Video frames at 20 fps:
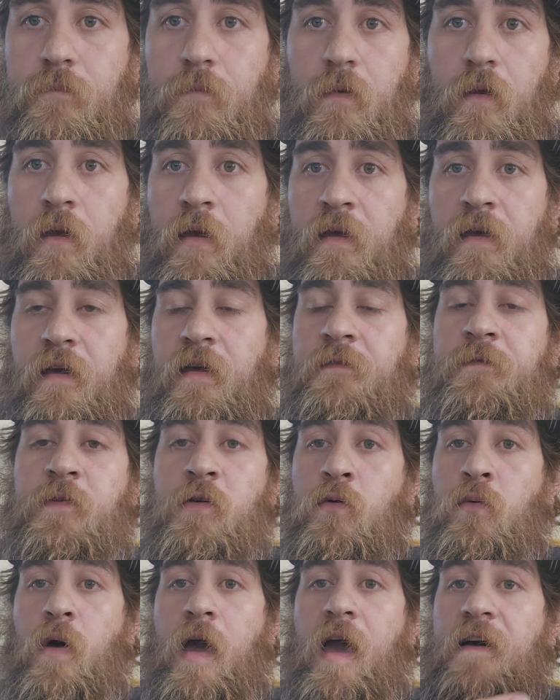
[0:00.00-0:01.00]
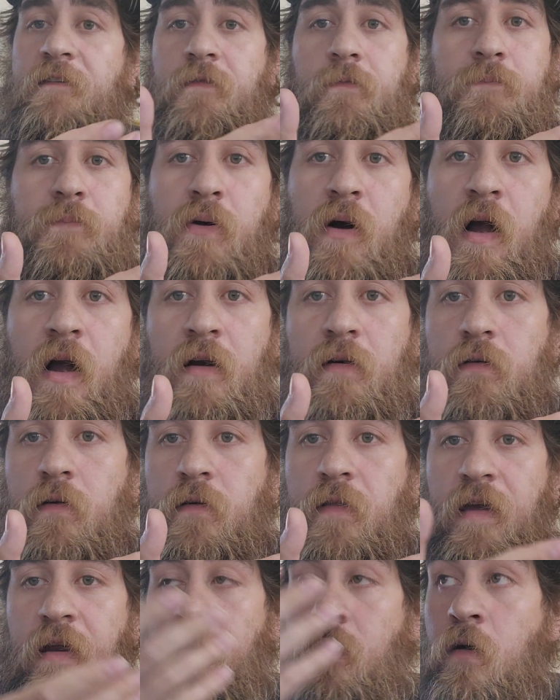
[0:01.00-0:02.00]
If you have a
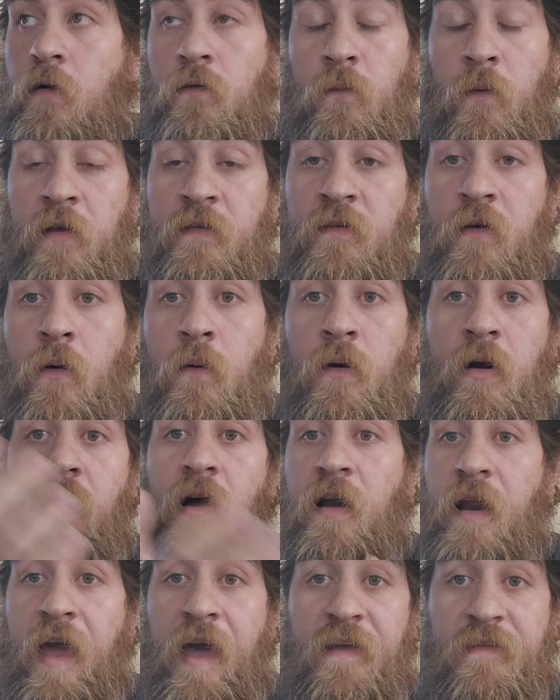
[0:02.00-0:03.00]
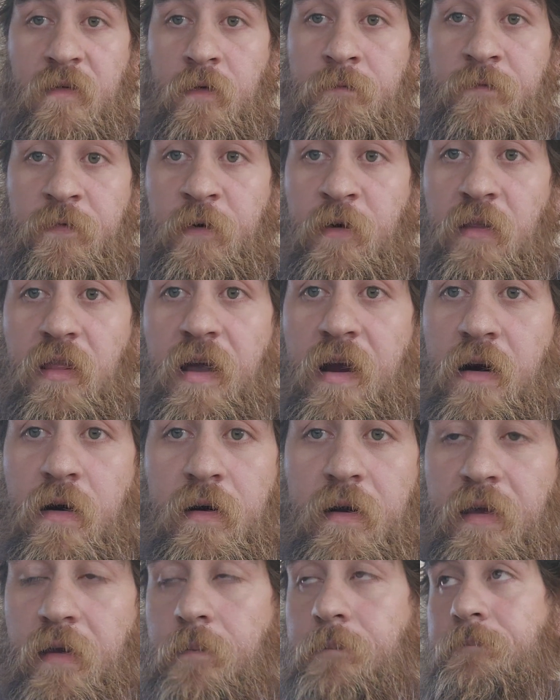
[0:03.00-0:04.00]
proctor that knows what's going on, ask them for
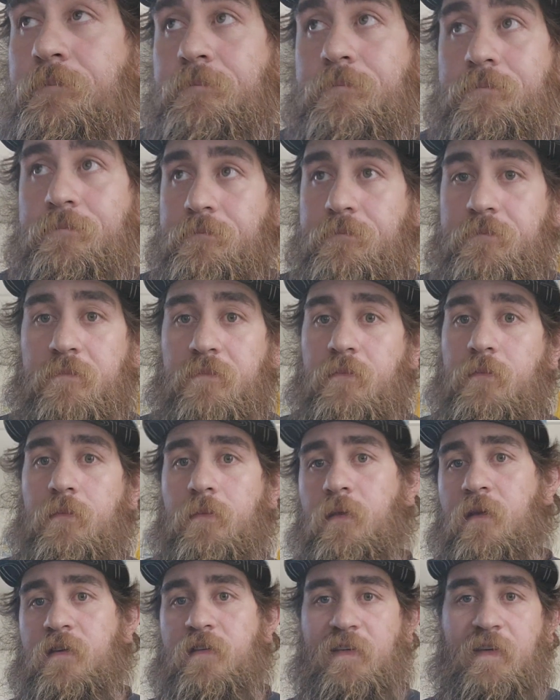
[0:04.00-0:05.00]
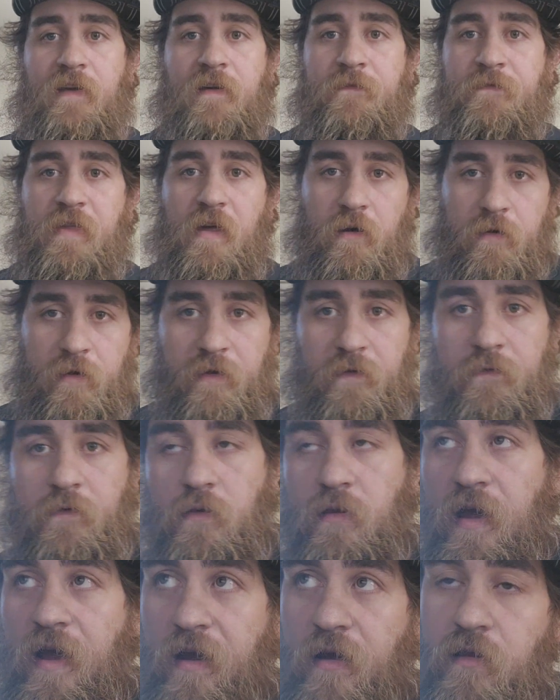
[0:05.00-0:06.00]
clarity. See if they'll give
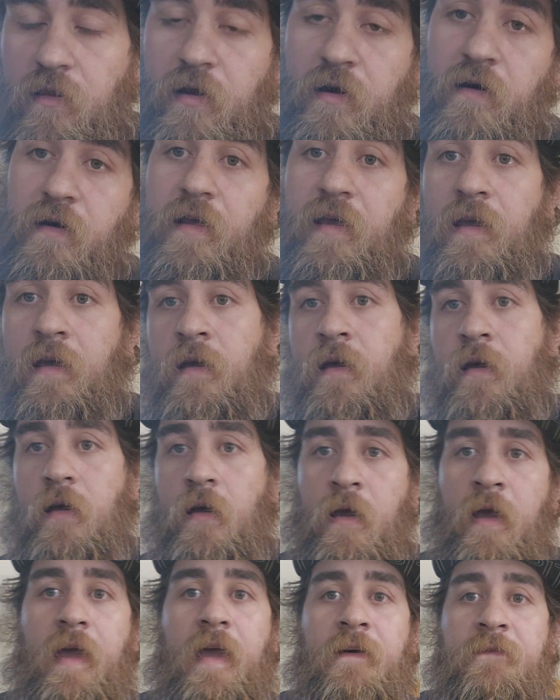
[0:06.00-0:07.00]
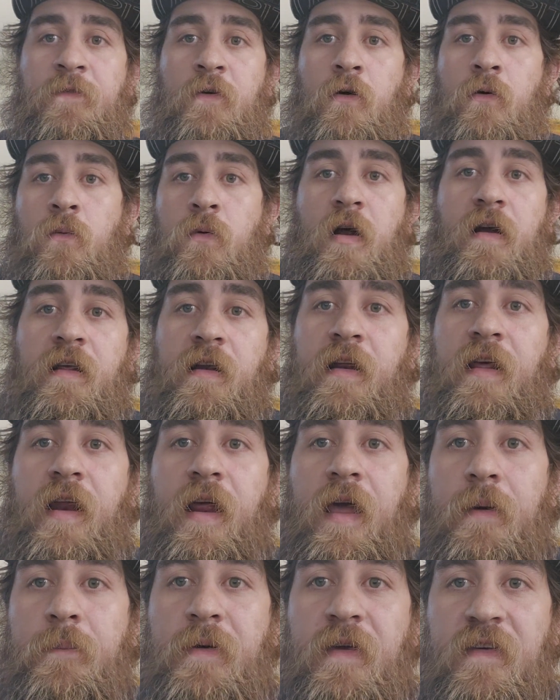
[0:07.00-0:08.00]
you that clarity. If you're running
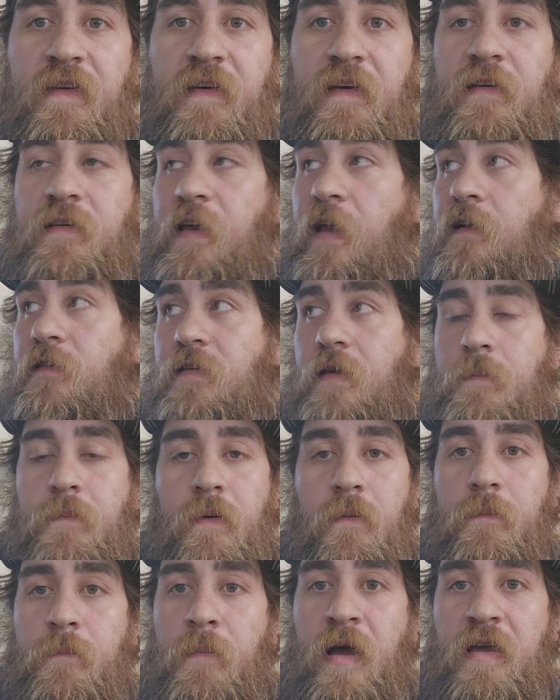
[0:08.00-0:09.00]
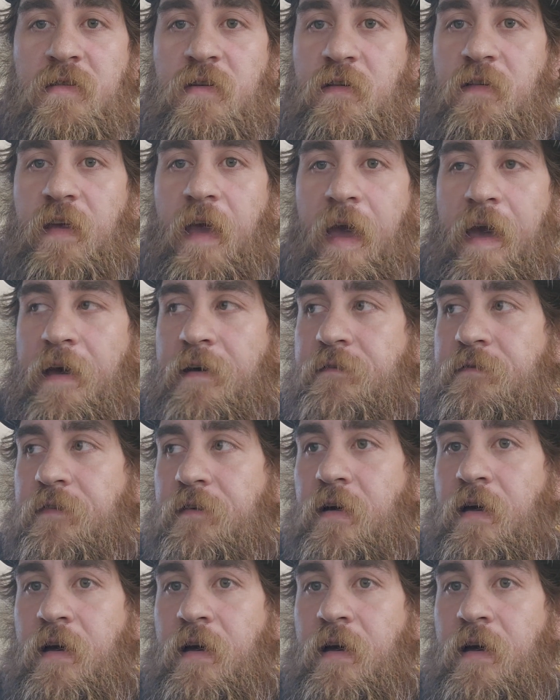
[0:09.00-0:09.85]
an ABC test, they might just have